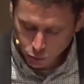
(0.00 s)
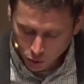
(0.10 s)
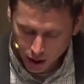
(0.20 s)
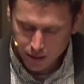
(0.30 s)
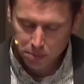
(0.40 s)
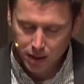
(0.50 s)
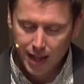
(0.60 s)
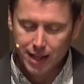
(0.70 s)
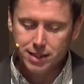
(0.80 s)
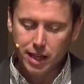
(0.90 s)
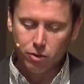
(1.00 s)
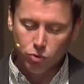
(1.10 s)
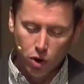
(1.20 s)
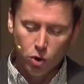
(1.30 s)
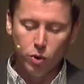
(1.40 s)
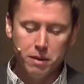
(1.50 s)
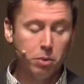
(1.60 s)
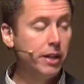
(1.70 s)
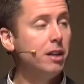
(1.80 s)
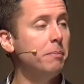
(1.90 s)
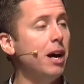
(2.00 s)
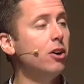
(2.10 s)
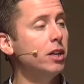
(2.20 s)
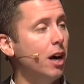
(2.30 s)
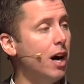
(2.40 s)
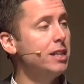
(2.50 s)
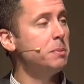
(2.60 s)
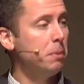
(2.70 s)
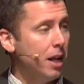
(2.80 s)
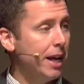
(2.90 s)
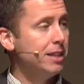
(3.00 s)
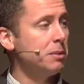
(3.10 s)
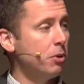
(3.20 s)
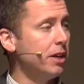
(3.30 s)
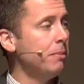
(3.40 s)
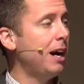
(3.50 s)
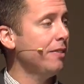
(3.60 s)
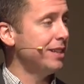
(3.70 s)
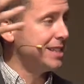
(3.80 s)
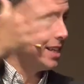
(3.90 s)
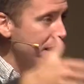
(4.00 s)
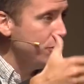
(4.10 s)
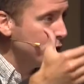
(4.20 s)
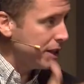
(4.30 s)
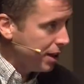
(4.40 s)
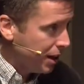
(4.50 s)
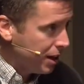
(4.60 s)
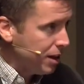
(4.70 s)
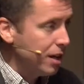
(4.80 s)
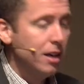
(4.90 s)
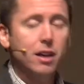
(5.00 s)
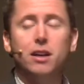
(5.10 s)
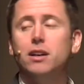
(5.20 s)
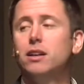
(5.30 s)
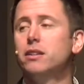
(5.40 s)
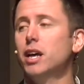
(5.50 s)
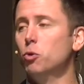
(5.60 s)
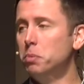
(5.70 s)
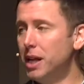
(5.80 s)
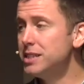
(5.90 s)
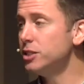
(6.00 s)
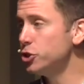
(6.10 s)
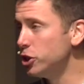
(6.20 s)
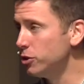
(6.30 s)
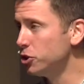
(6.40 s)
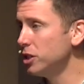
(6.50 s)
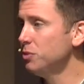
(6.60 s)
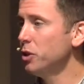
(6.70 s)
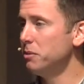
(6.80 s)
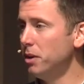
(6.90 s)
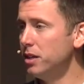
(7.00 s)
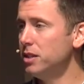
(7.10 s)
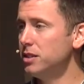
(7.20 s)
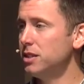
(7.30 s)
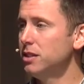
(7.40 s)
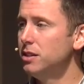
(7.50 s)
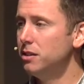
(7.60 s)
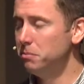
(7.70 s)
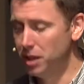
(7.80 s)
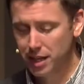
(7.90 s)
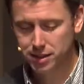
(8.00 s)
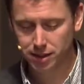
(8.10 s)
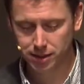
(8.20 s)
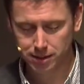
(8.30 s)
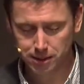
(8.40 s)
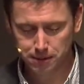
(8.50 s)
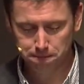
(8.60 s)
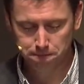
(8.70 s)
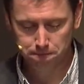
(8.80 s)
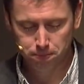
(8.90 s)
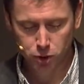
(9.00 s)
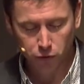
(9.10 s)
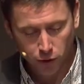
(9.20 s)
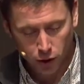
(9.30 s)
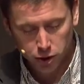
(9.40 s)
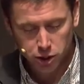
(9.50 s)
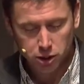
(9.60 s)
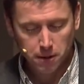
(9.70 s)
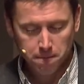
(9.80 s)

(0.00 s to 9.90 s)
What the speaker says: one plays a role in bringing about God's plan to bring about the Savior King that will bless his children with abundant blessings. So first,